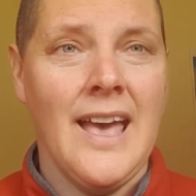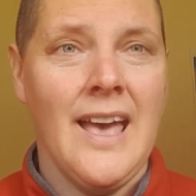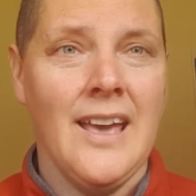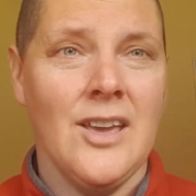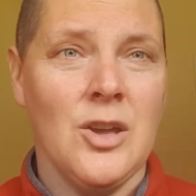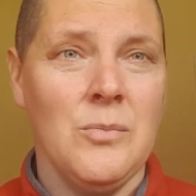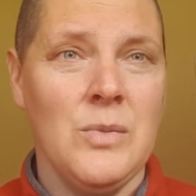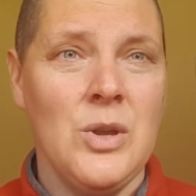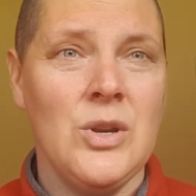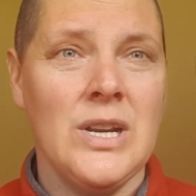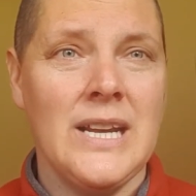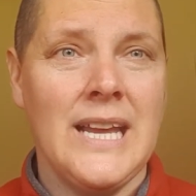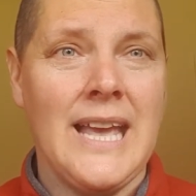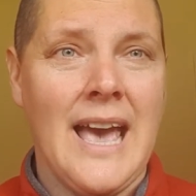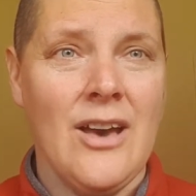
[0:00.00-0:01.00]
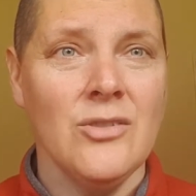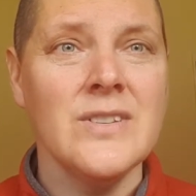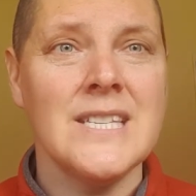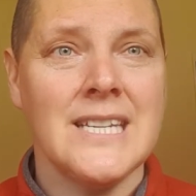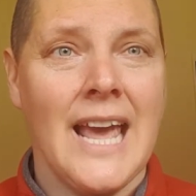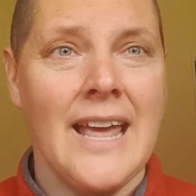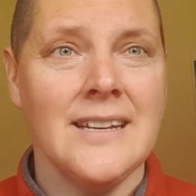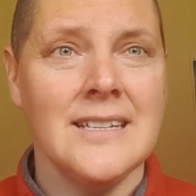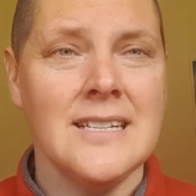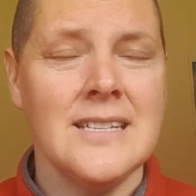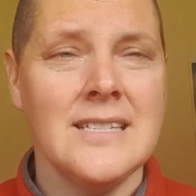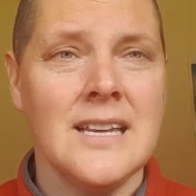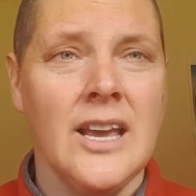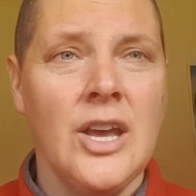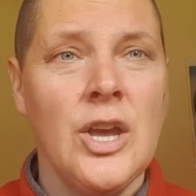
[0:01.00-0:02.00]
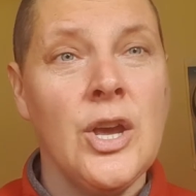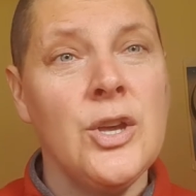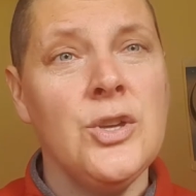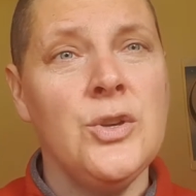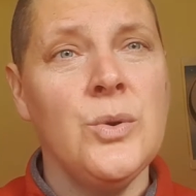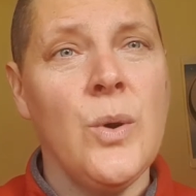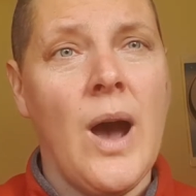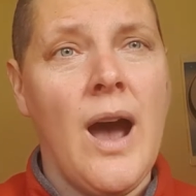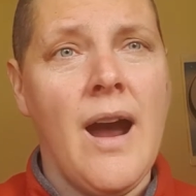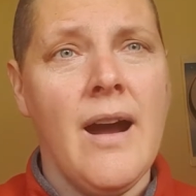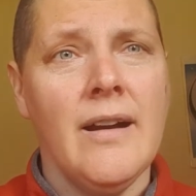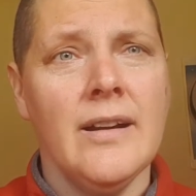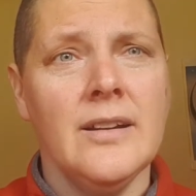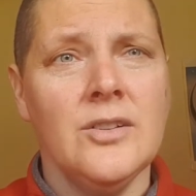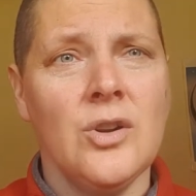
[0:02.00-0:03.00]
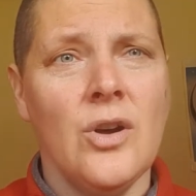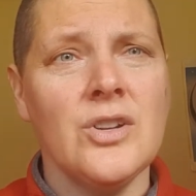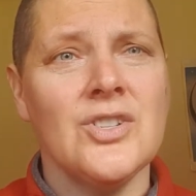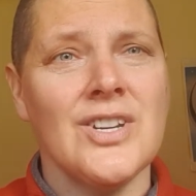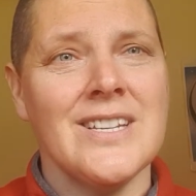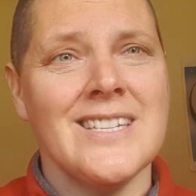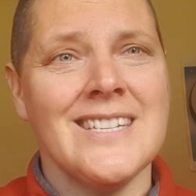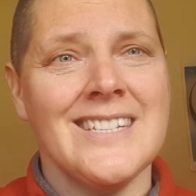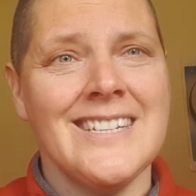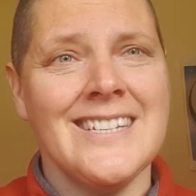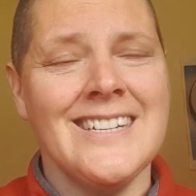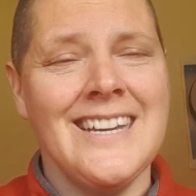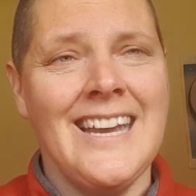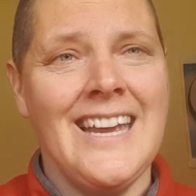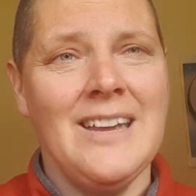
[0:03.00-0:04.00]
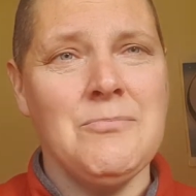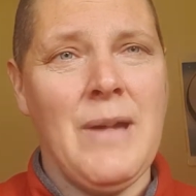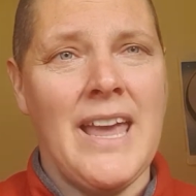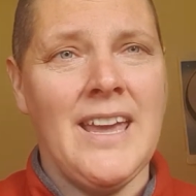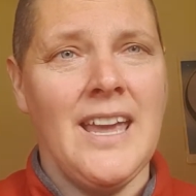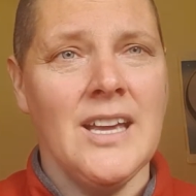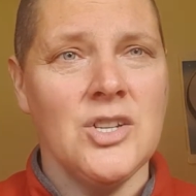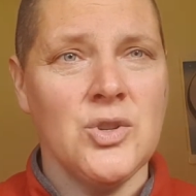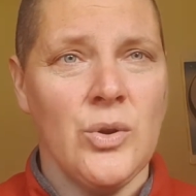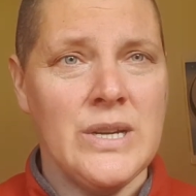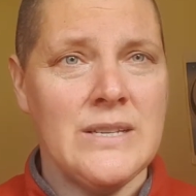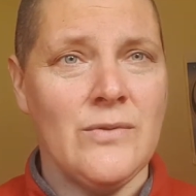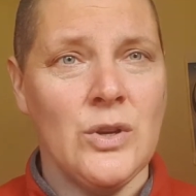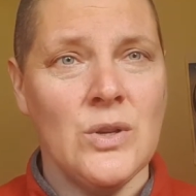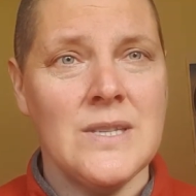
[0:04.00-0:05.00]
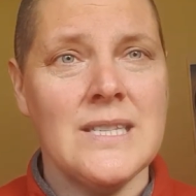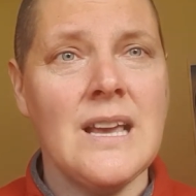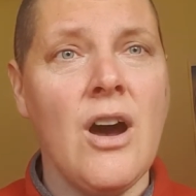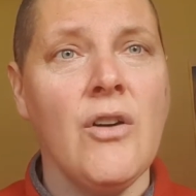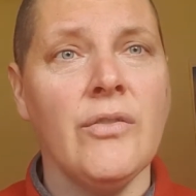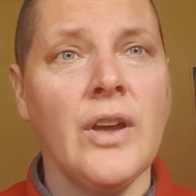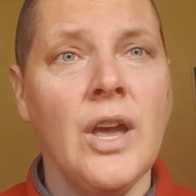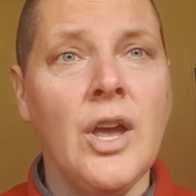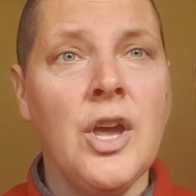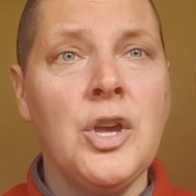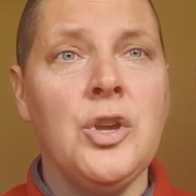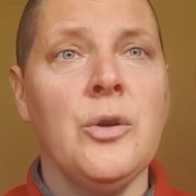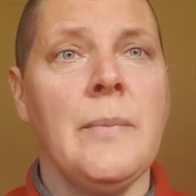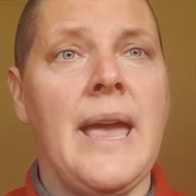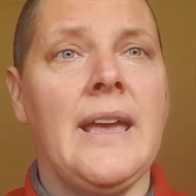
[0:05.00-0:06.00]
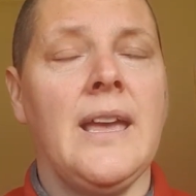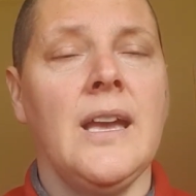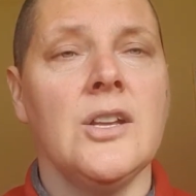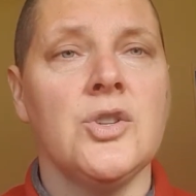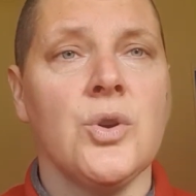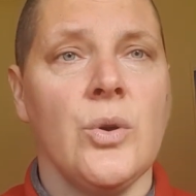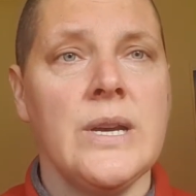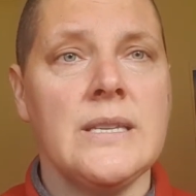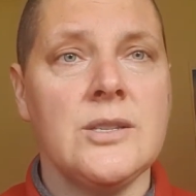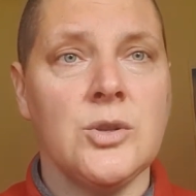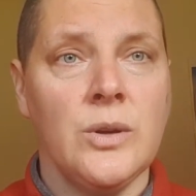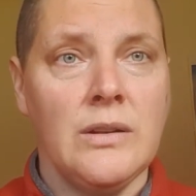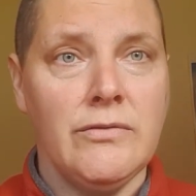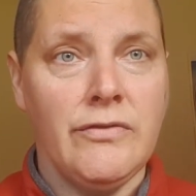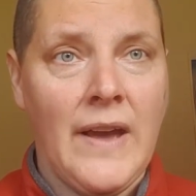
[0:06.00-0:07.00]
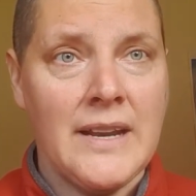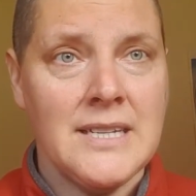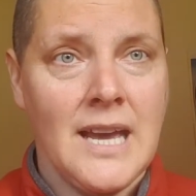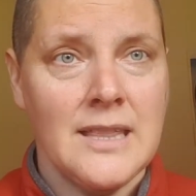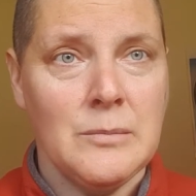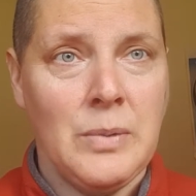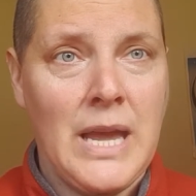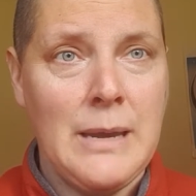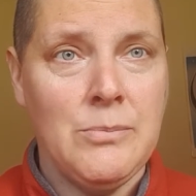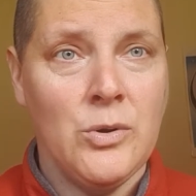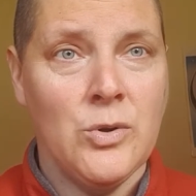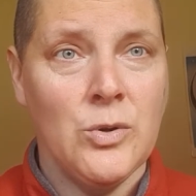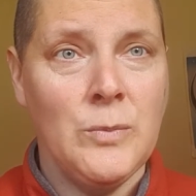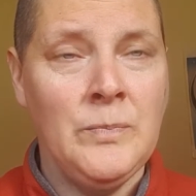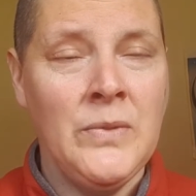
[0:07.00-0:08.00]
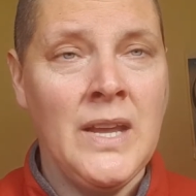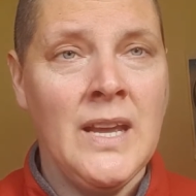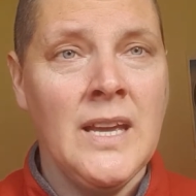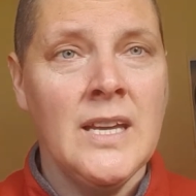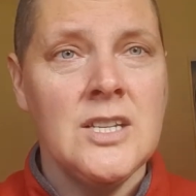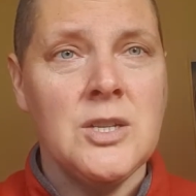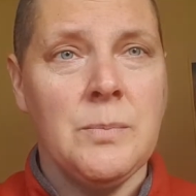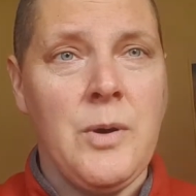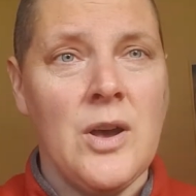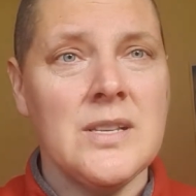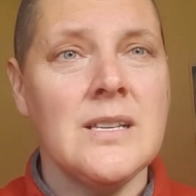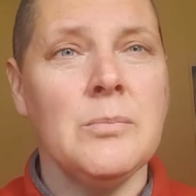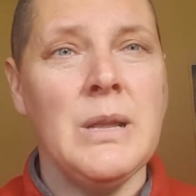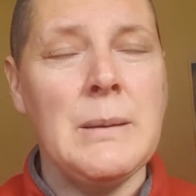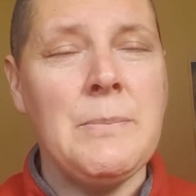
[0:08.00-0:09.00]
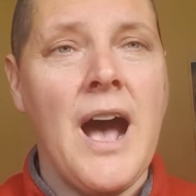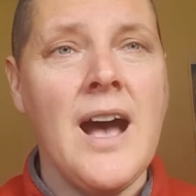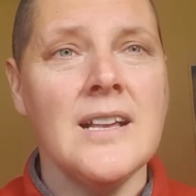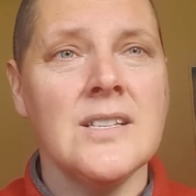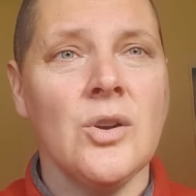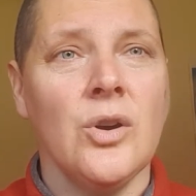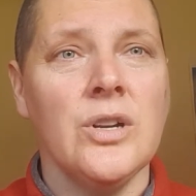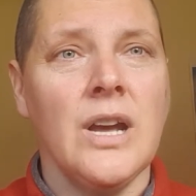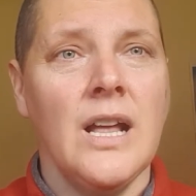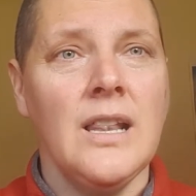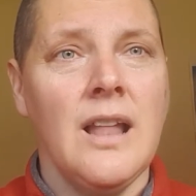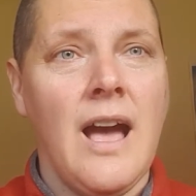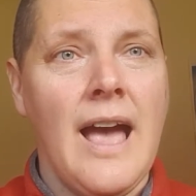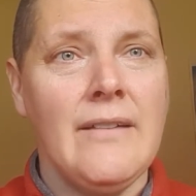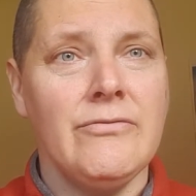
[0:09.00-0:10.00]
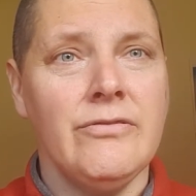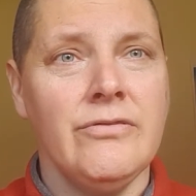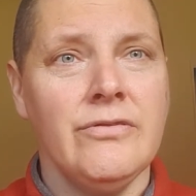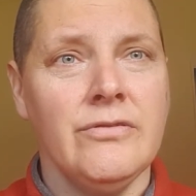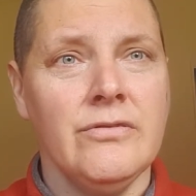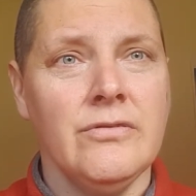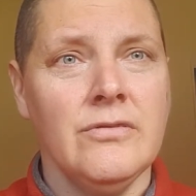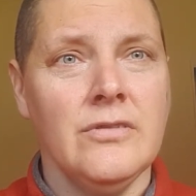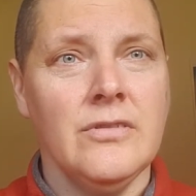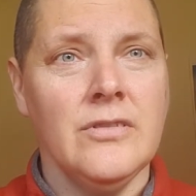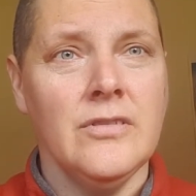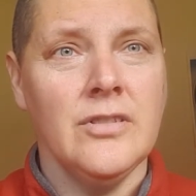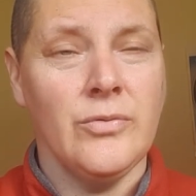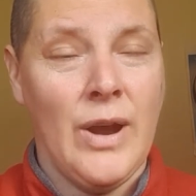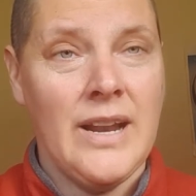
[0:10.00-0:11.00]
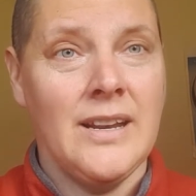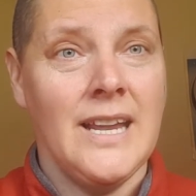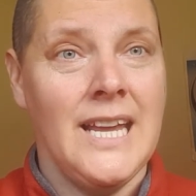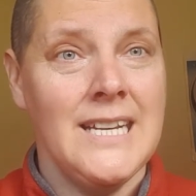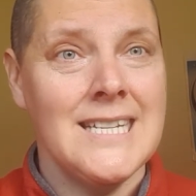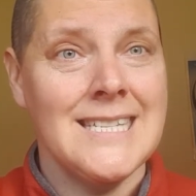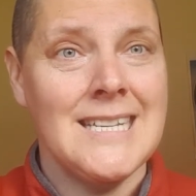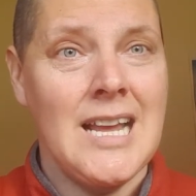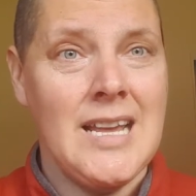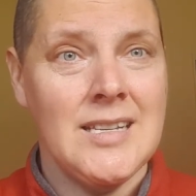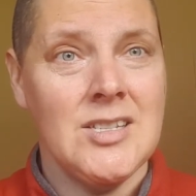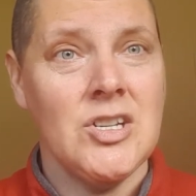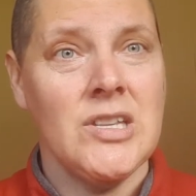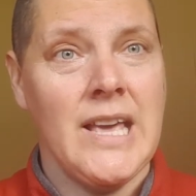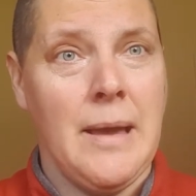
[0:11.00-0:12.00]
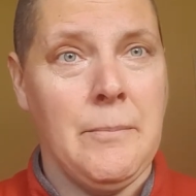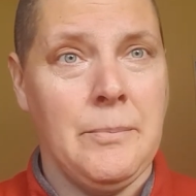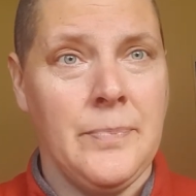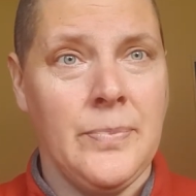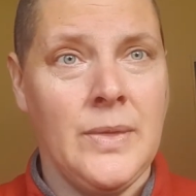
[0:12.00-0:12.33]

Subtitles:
community health standards, you are not just making a choice for yourself, you're making a choice to infect other people, to possibly pass on a life threatening disease to them.